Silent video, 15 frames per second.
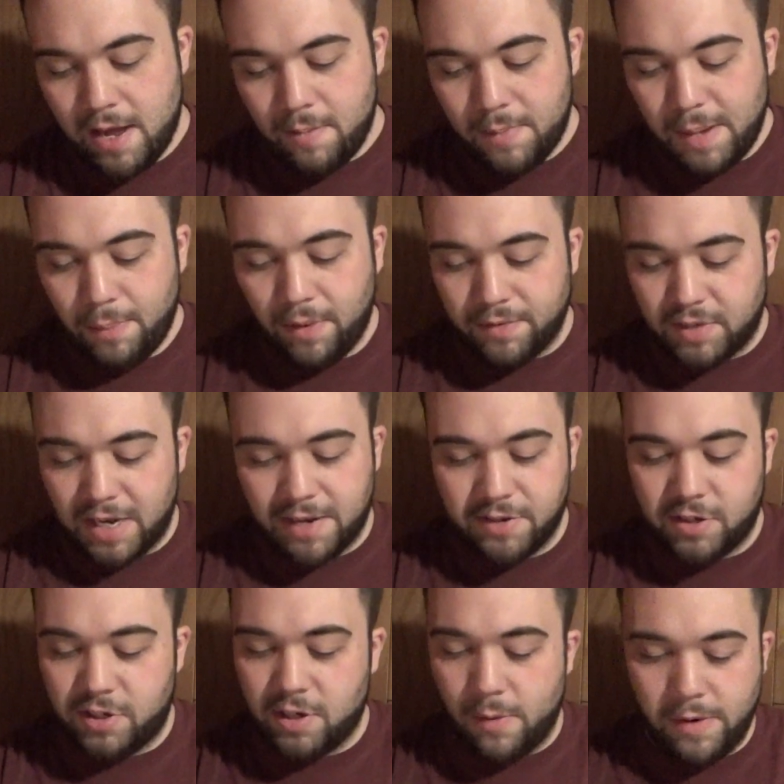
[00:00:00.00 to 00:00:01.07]
People have said it's
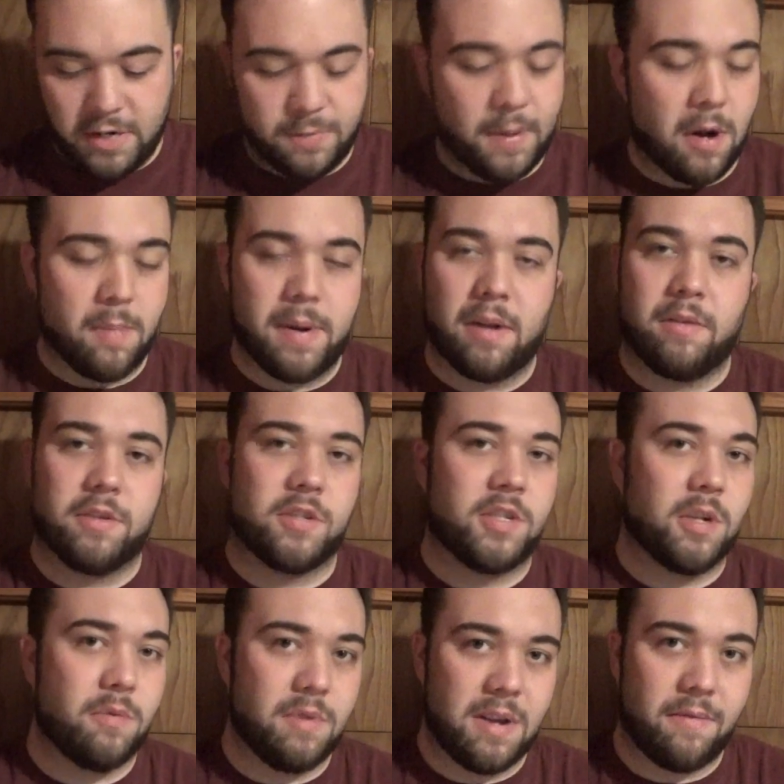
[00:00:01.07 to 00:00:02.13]
so experimental and
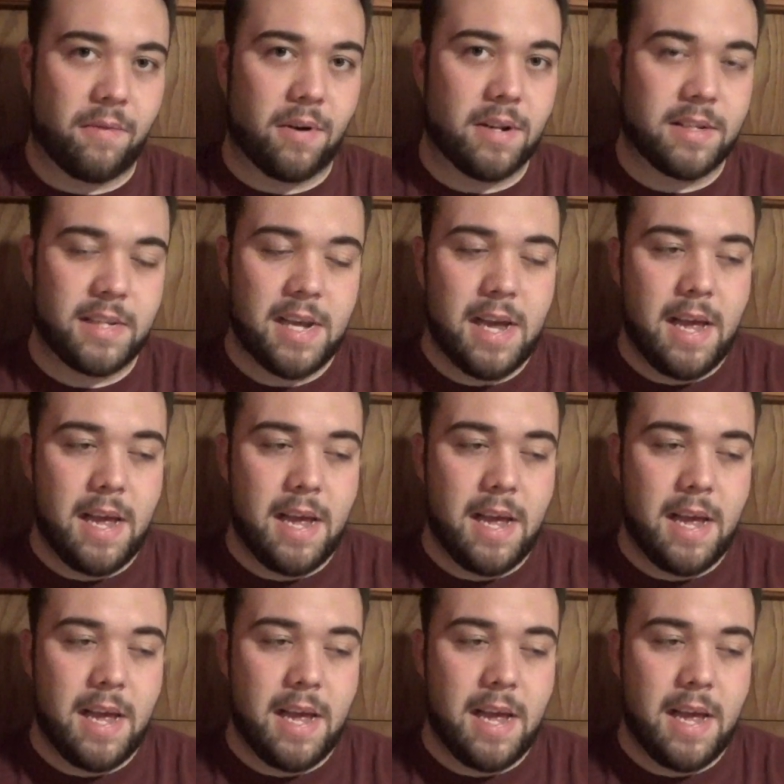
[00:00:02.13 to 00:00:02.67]
so different.